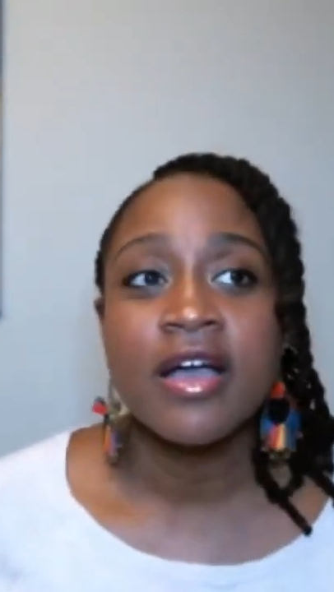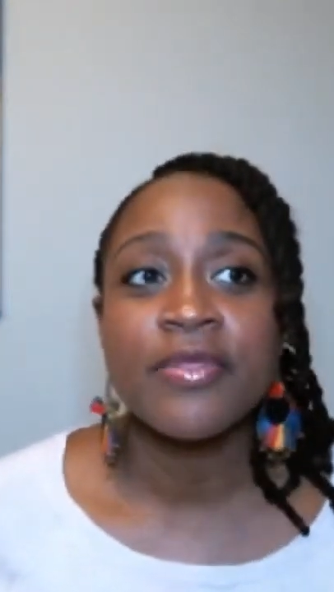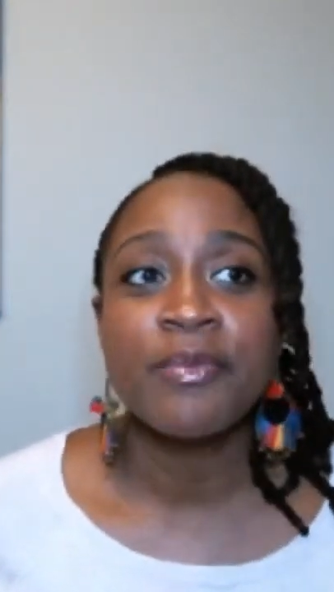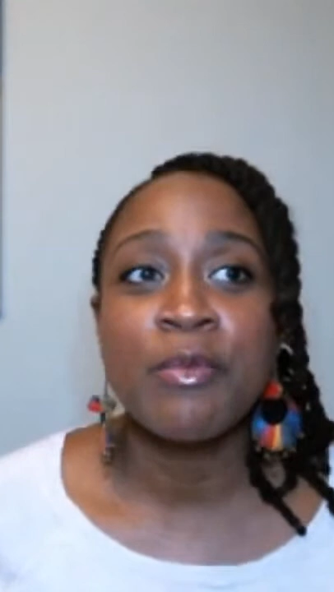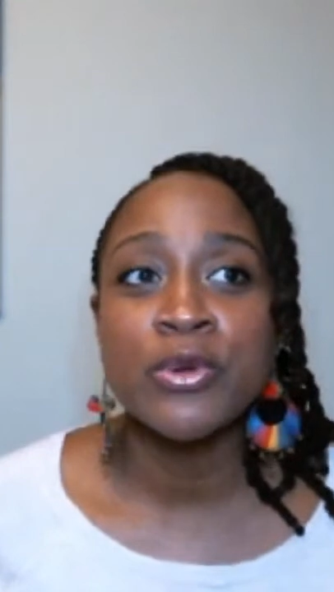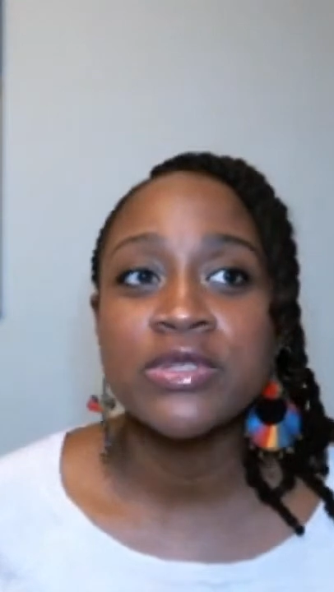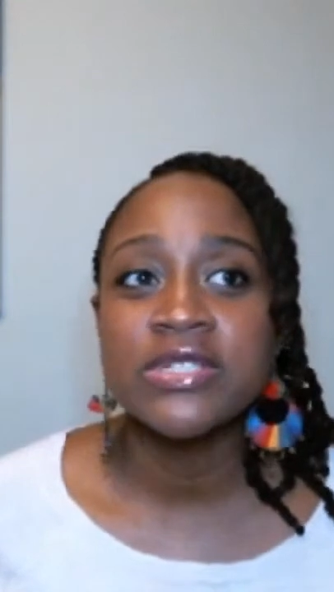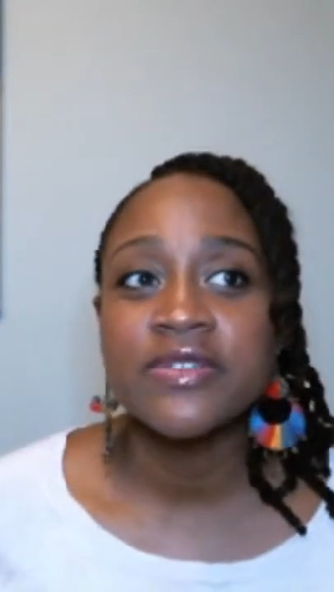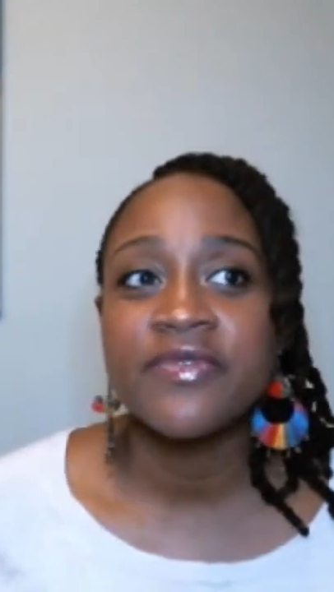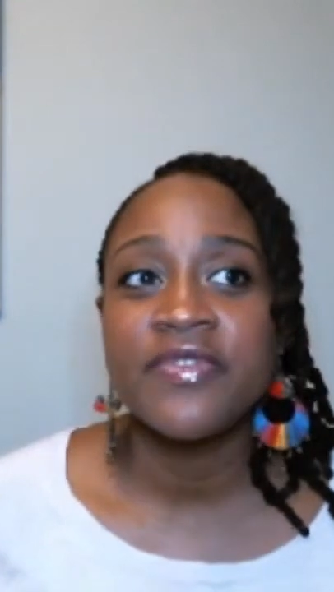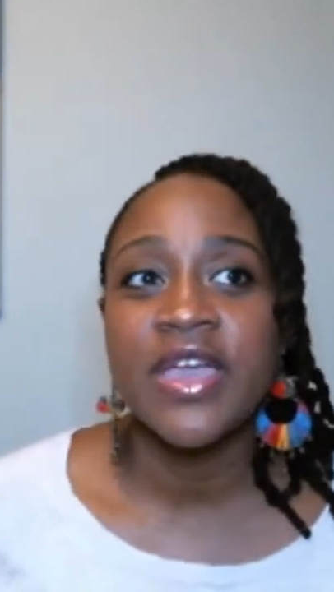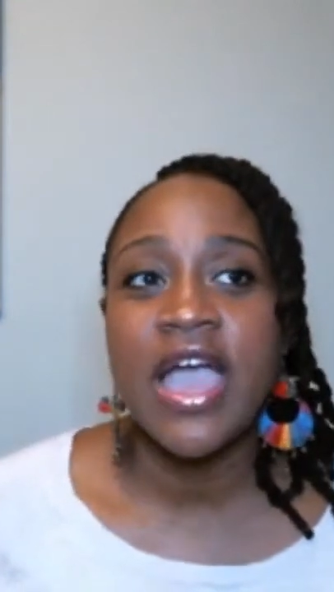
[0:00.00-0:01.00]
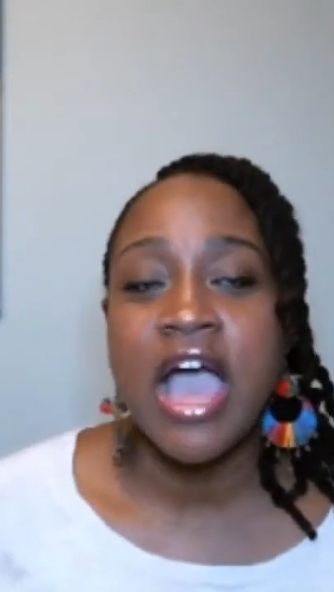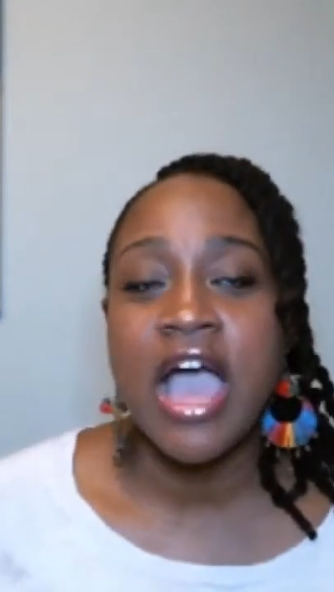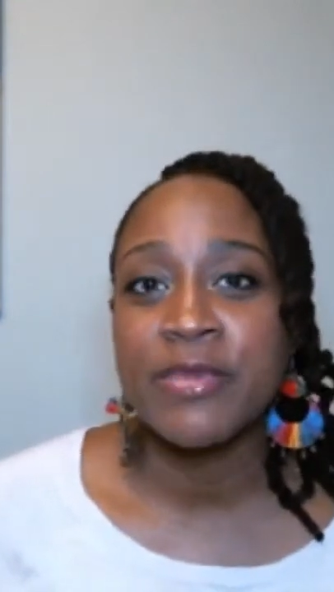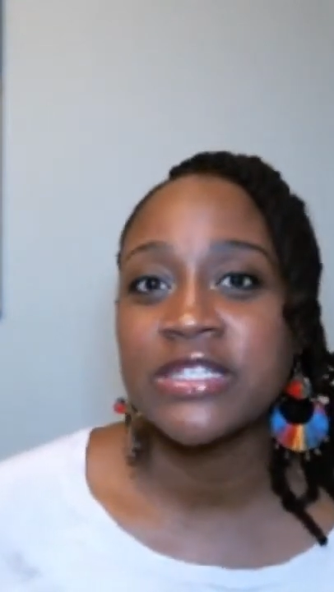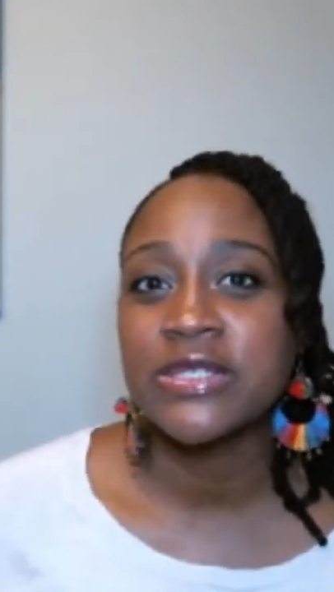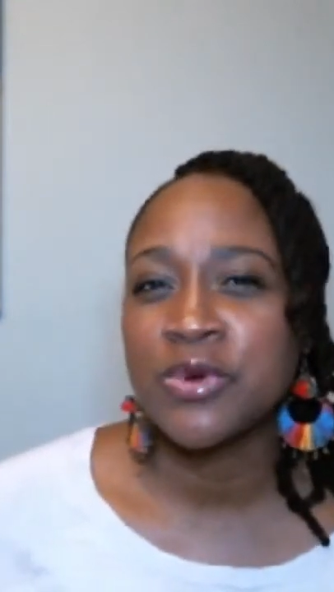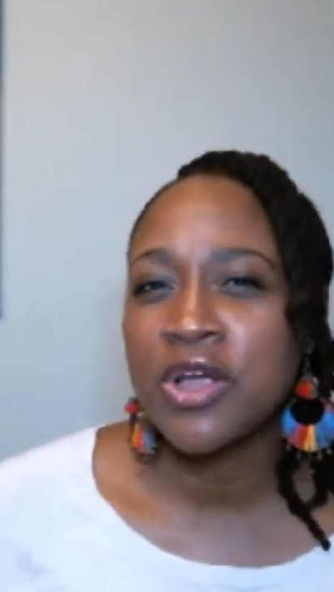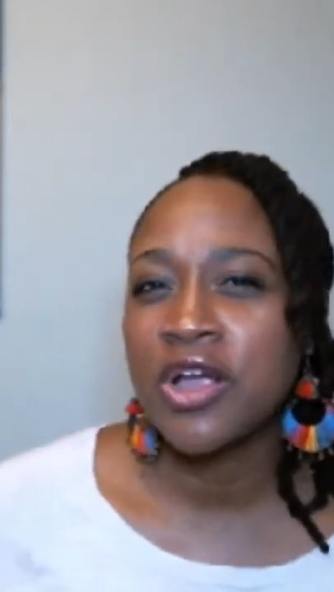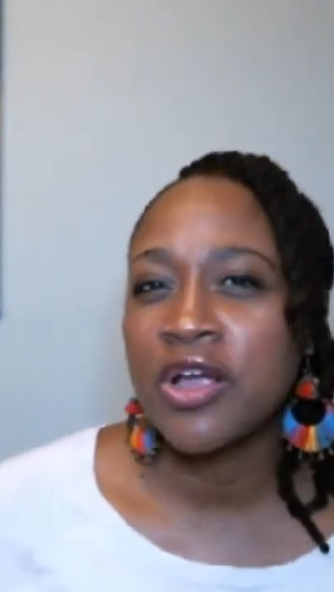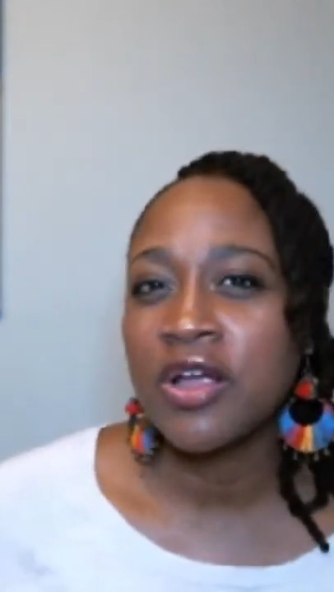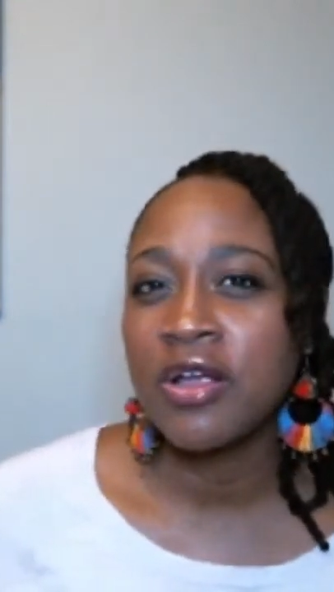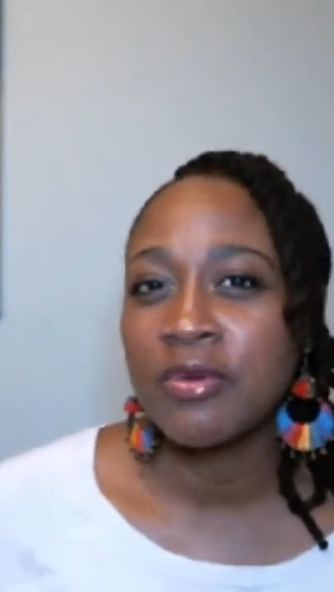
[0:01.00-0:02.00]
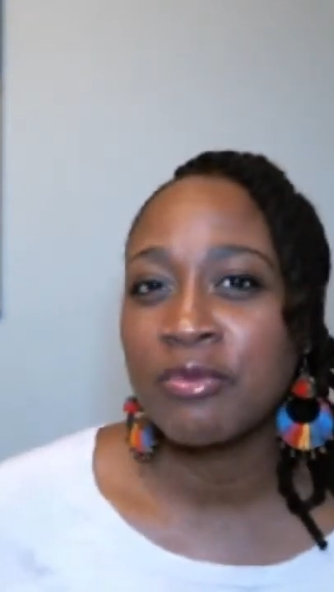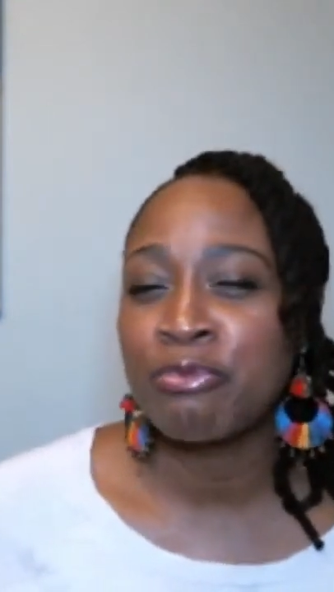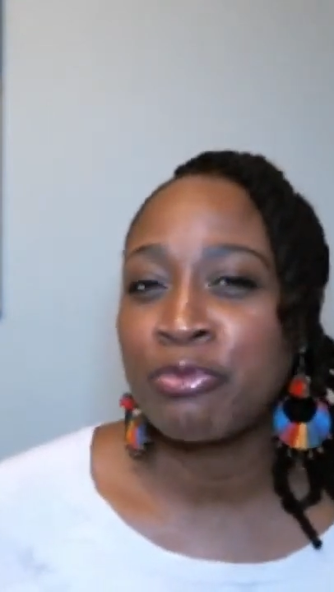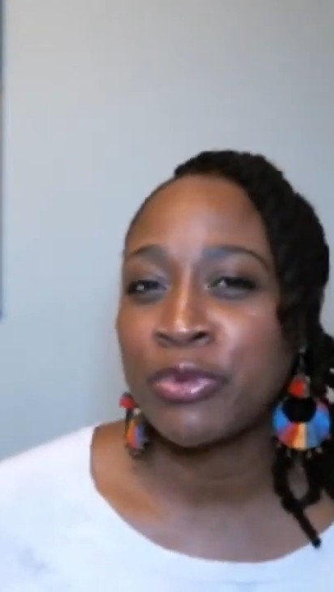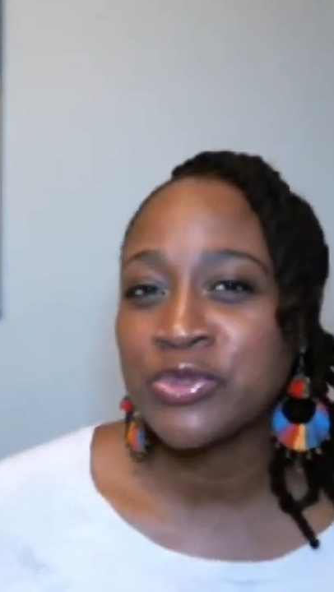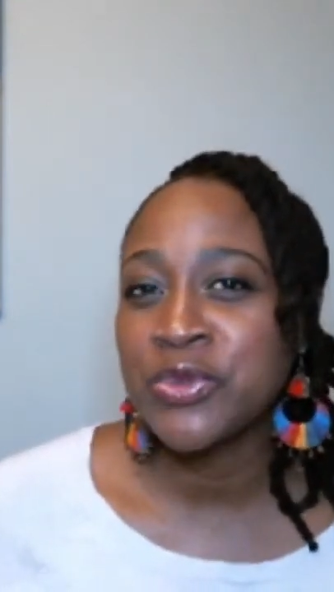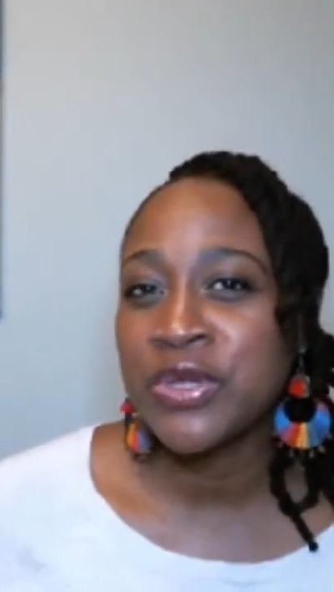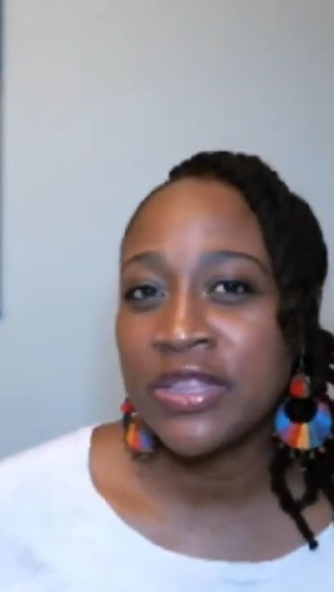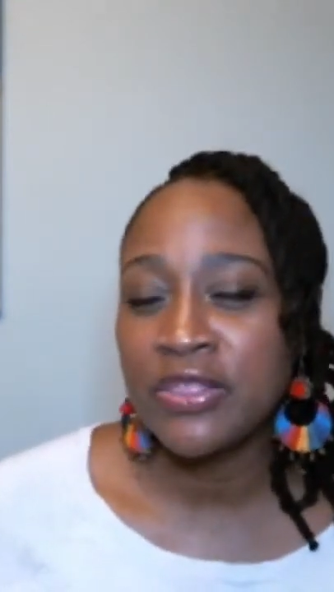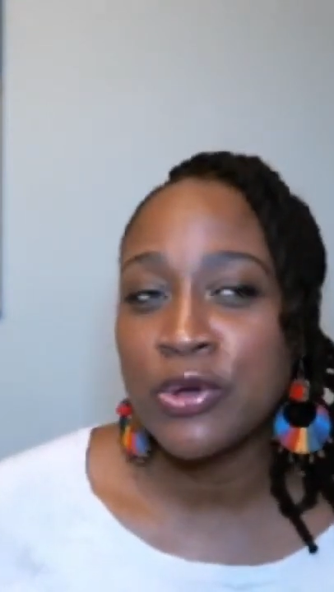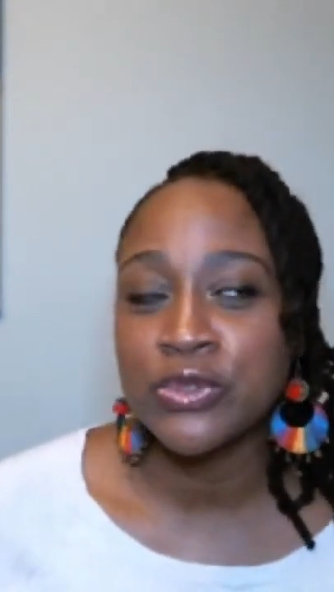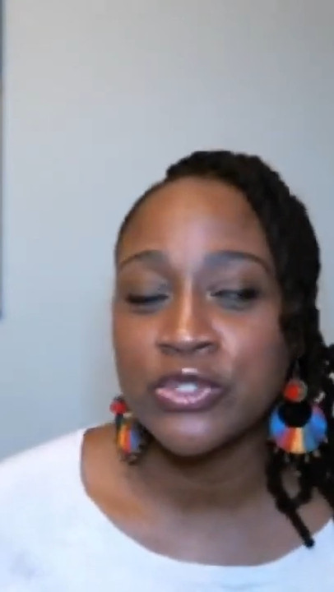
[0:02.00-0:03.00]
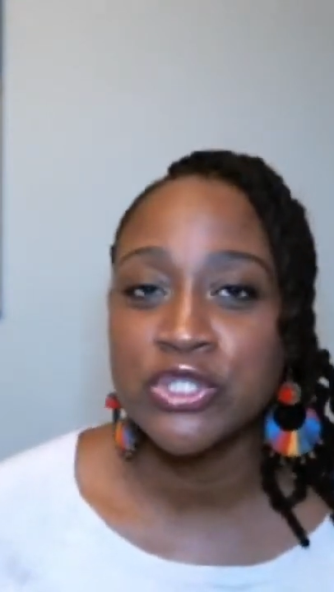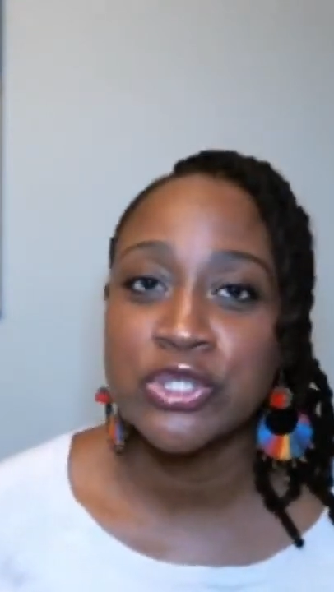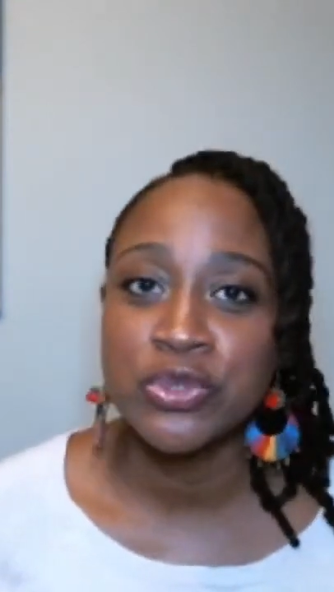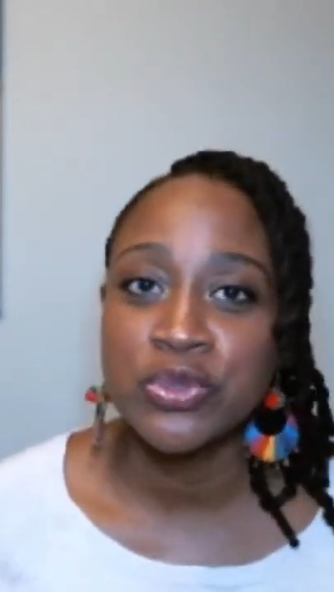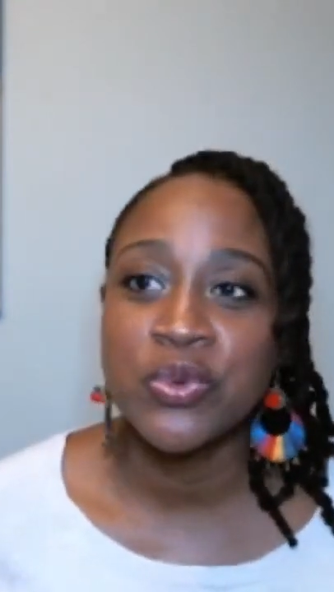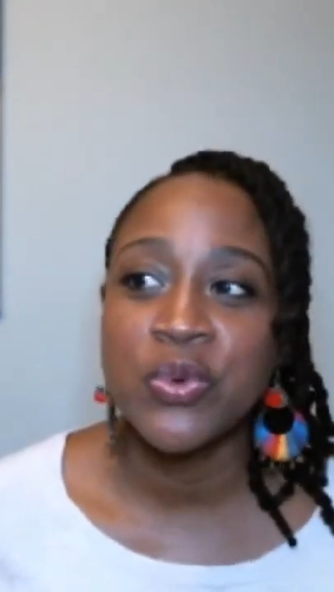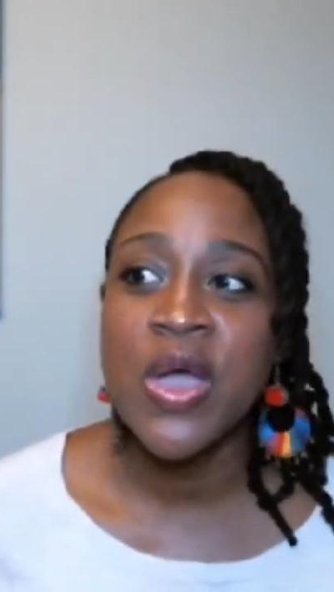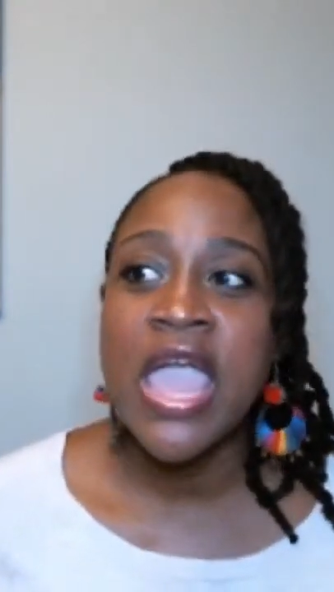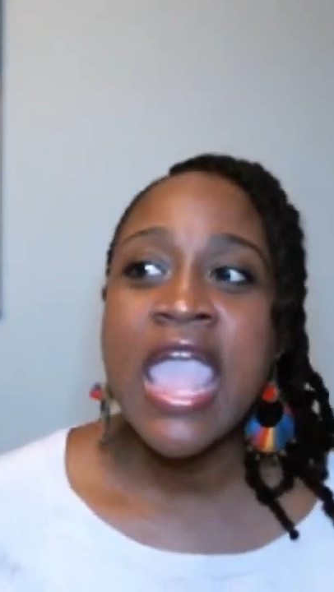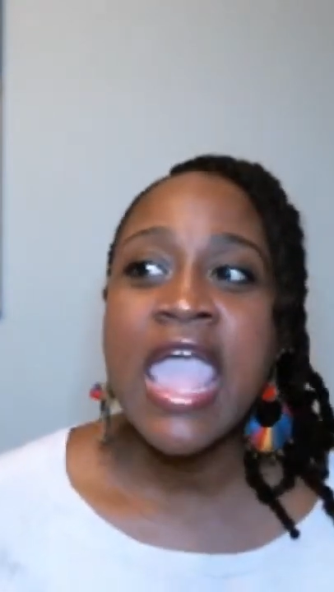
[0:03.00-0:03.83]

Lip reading: Most of the comments were between those two.